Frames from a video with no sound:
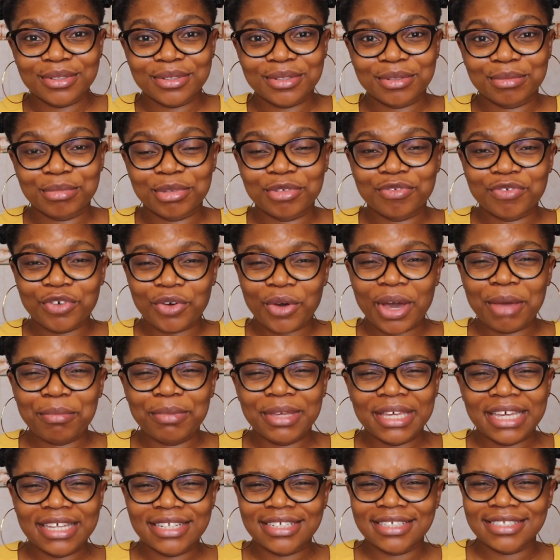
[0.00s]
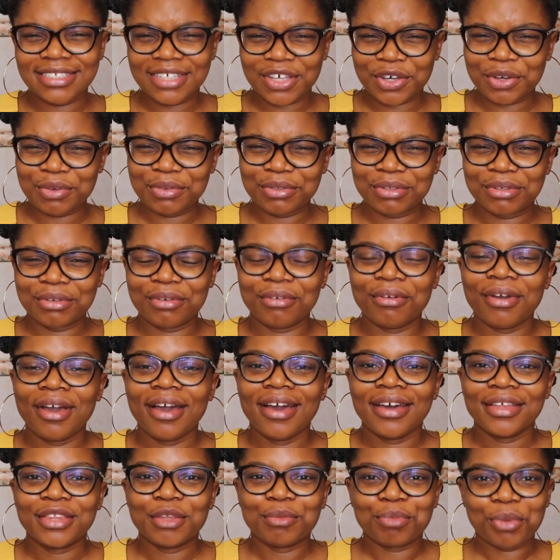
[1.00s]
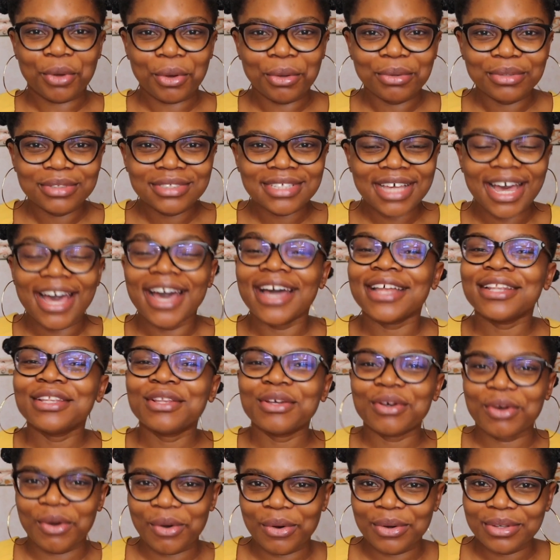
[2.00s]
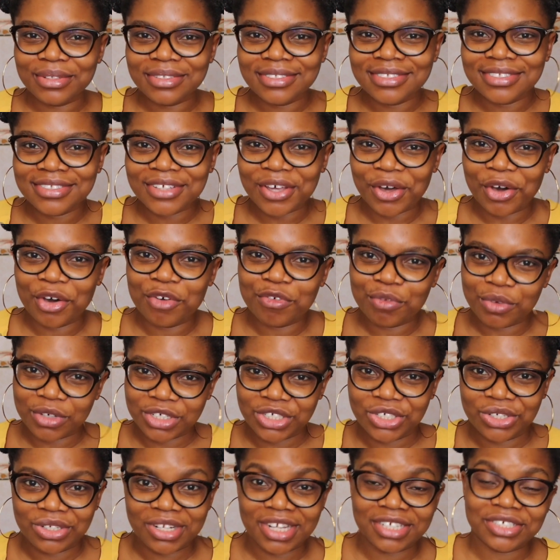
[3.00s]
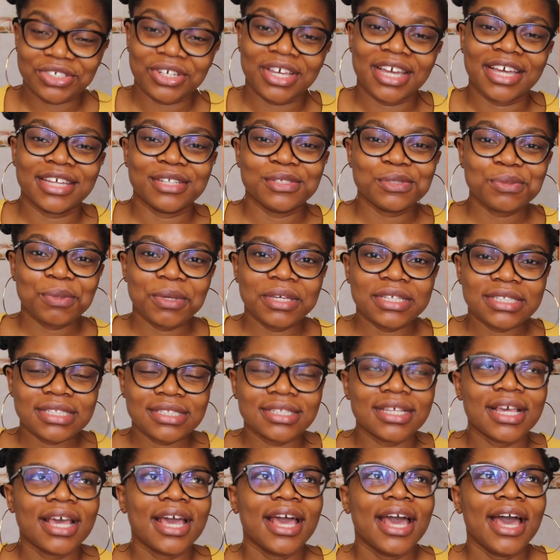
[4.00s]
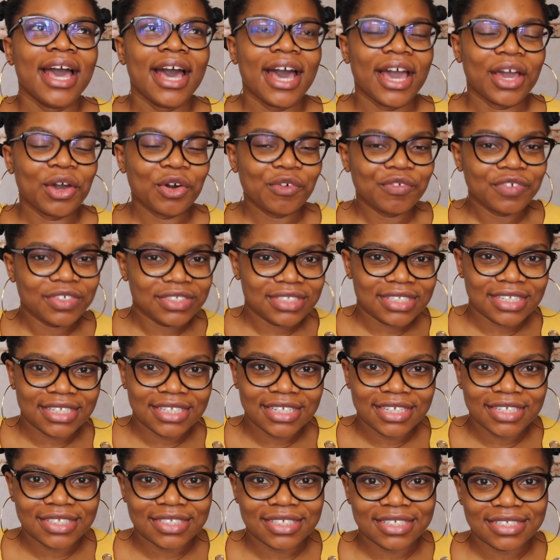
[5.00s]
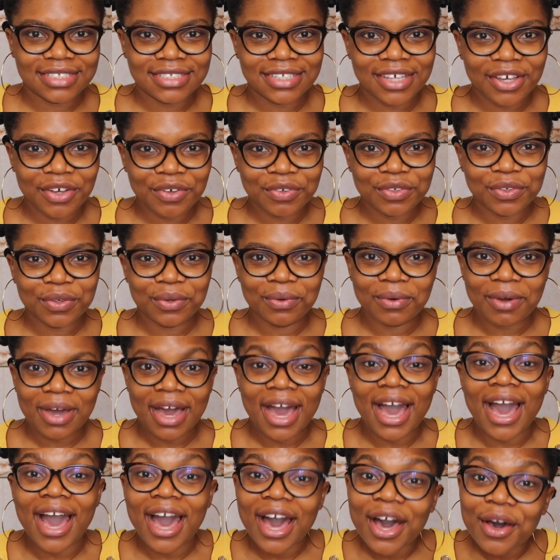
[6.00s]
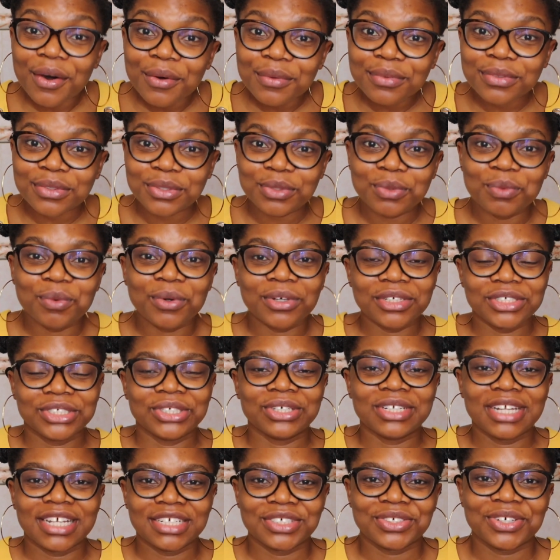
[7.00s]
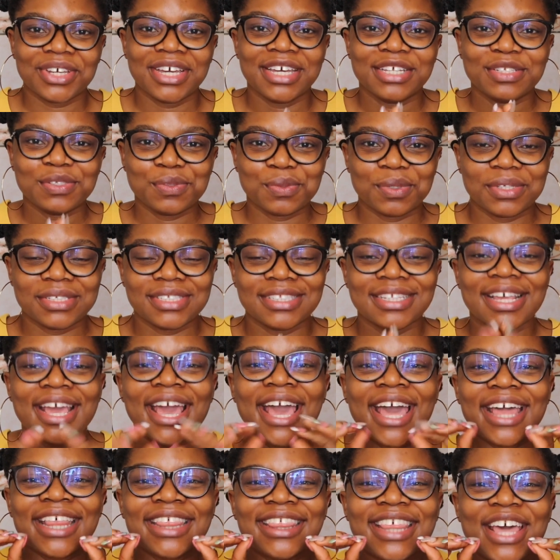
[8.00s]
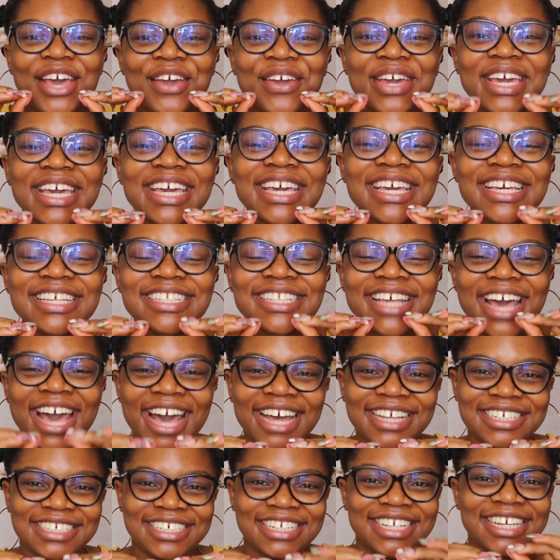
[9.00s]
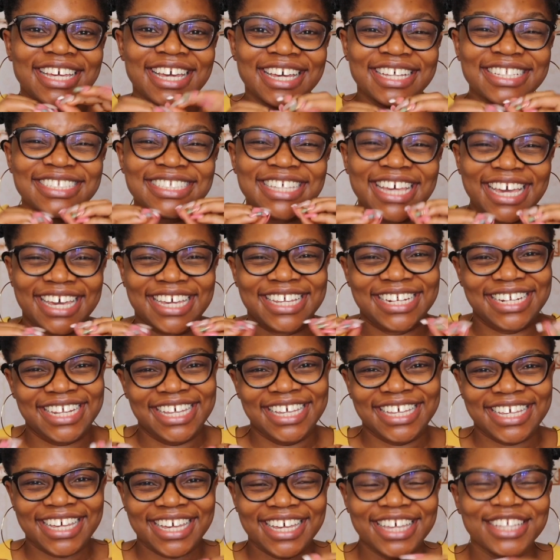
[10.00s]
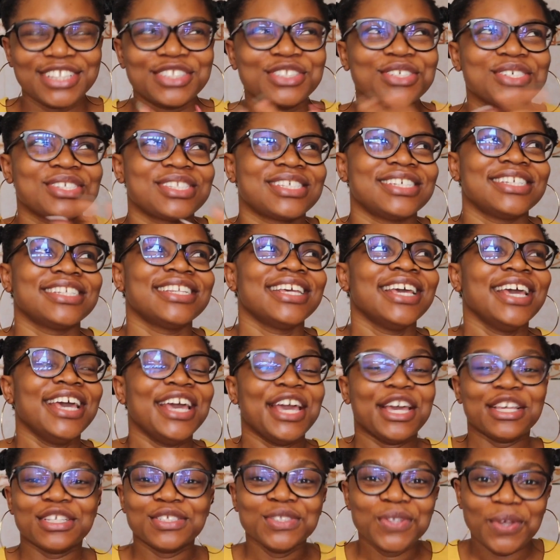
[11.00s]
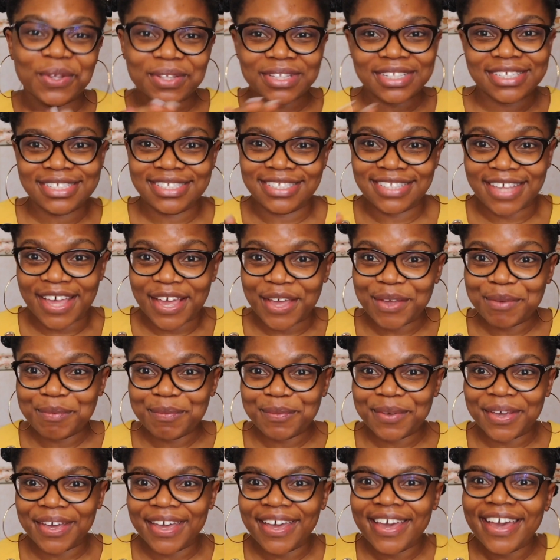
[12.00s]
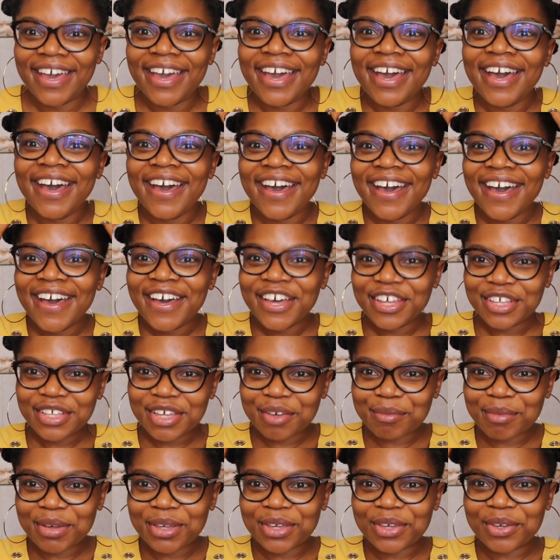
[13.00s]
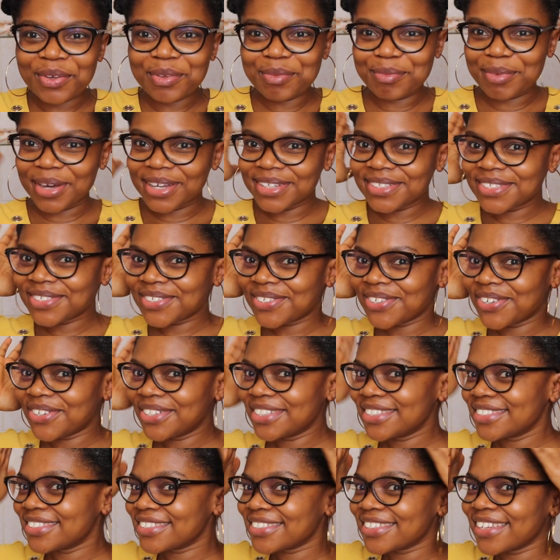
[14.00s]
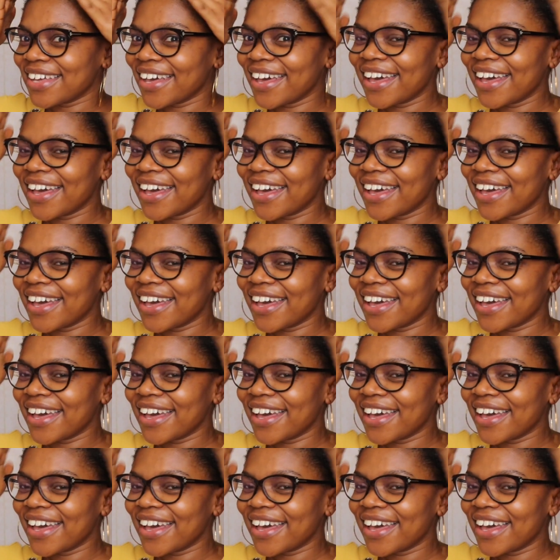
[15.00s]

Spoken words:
Before I begin to tell you the pros and the cons of washing your natural hair and twist, I obviously need to tell you how to wash your natural hair and twist. There is actually a technique. It's not the same. Come on, cute butter knots.